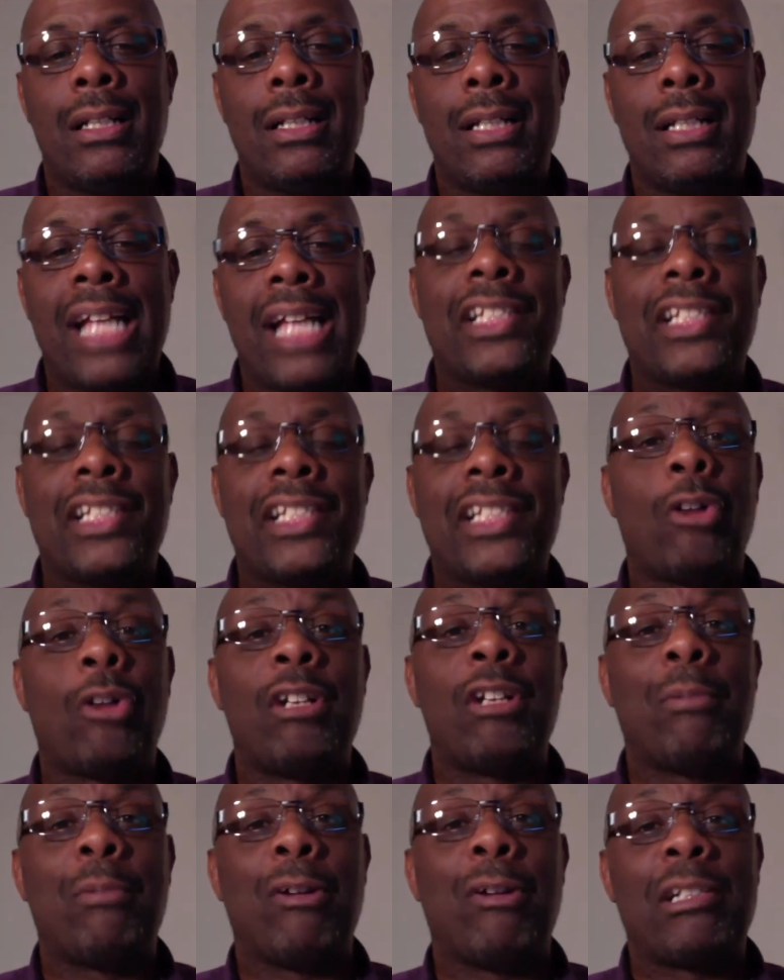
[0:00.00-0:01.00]
That's the
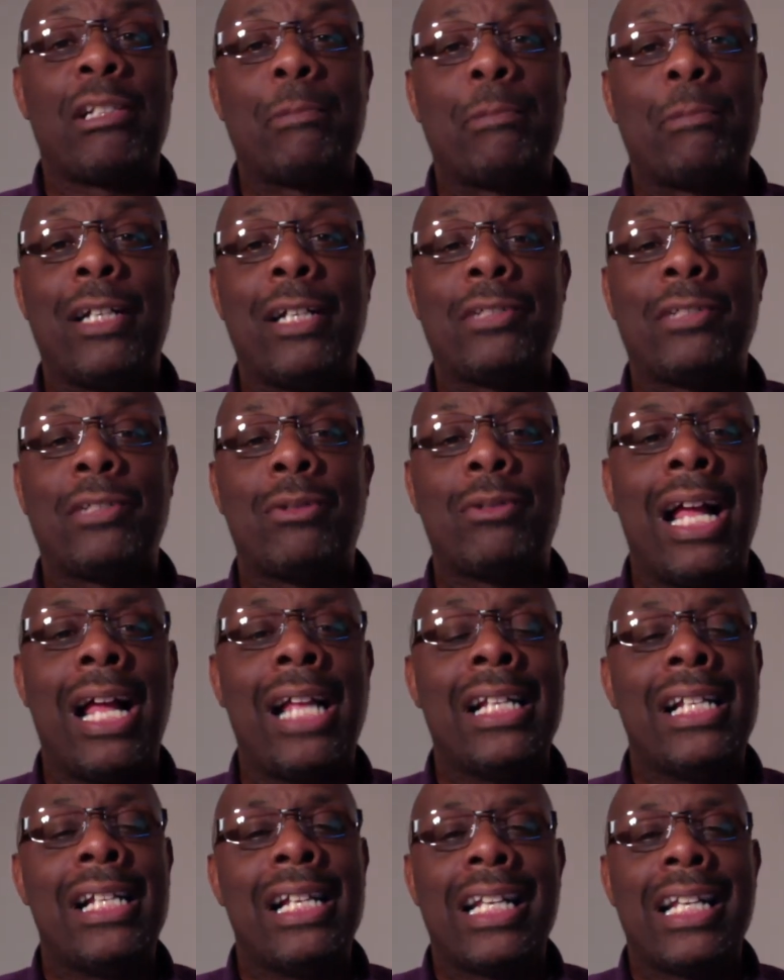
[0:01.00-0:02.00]
early bird special,
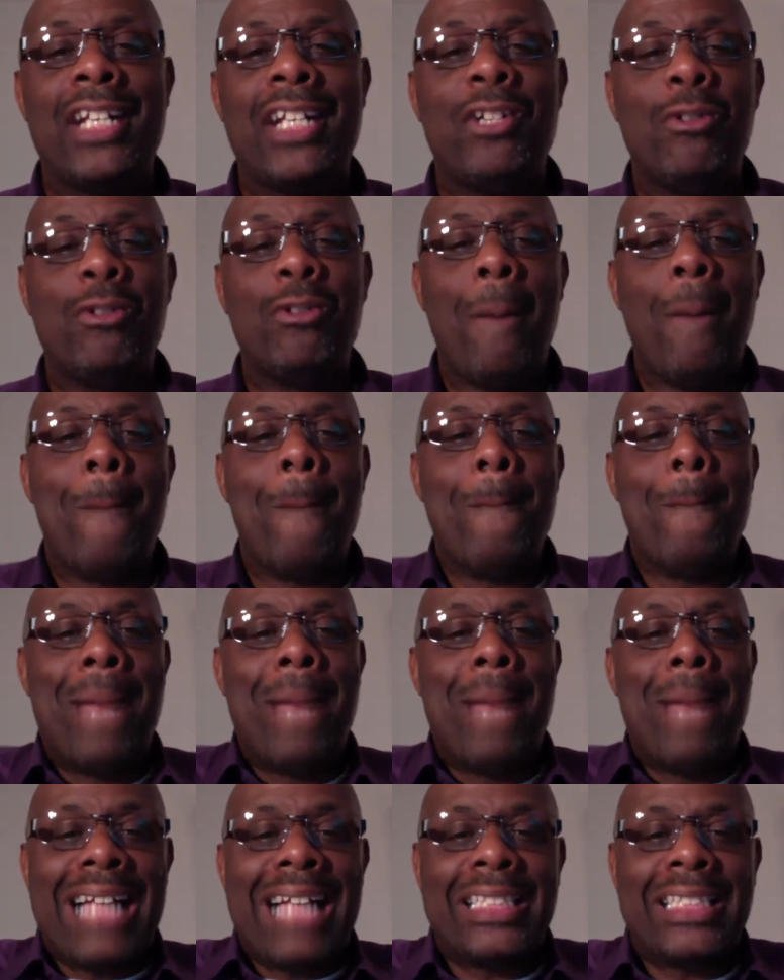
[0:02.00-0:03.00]
guy. Can you
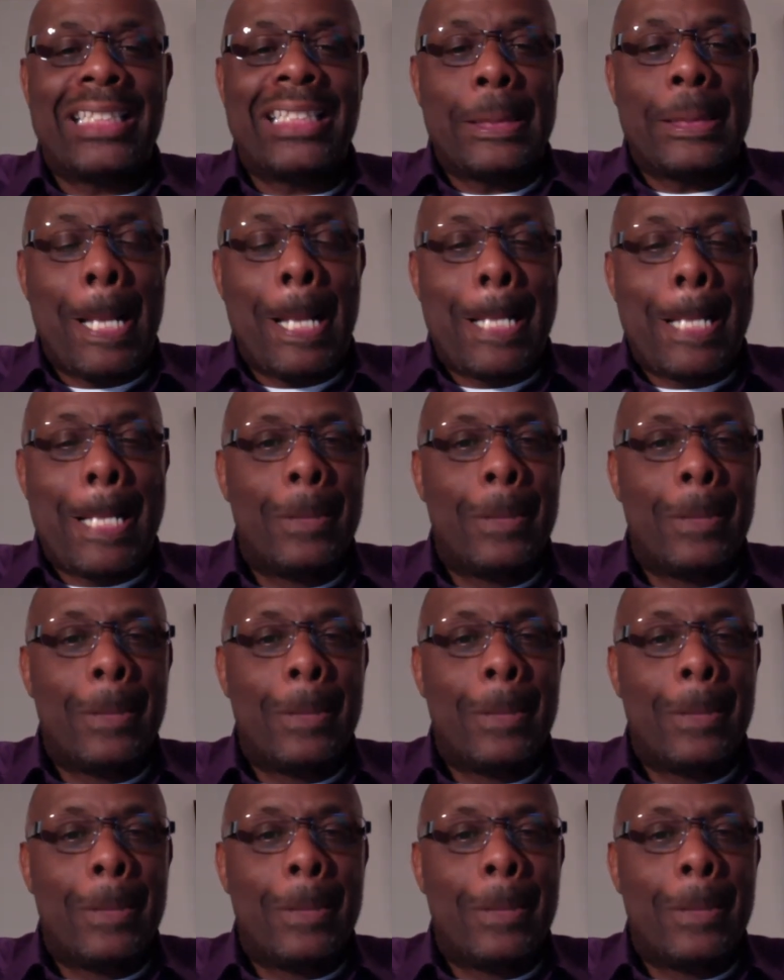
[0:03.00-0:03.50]
imagine?